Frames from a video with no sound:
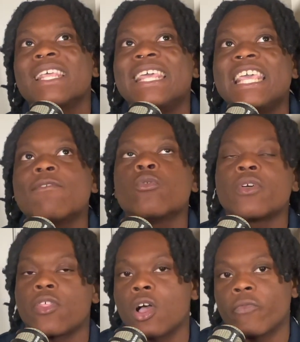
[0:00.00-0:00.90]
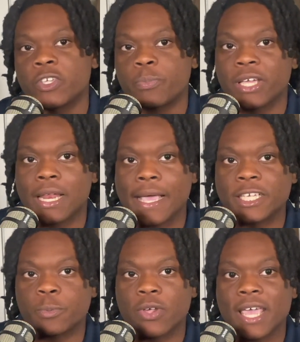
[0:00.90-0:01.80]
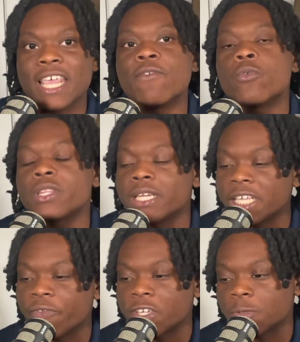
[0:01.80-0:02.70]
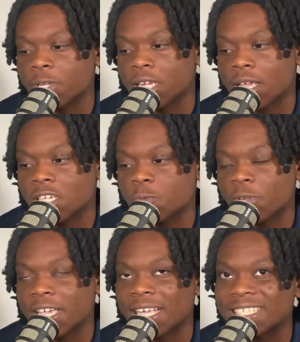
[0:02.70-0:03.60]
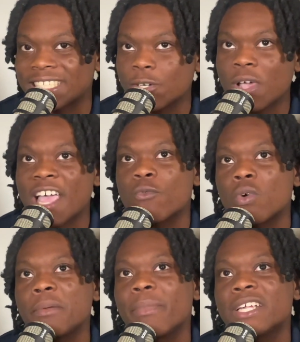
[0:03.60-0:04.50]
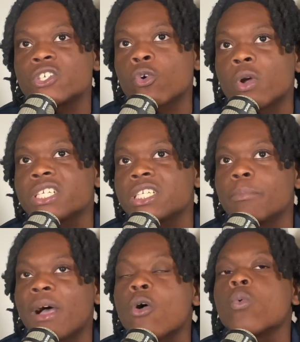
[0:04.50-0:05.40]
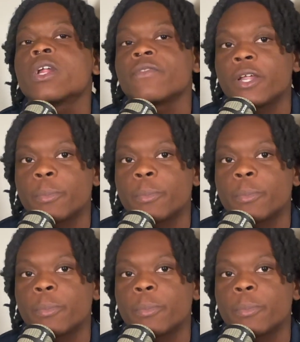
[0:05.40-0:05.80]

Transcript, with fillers: even with the offense playing like it's playing, even with the defense playing like it's playing, I still have one major question about one of their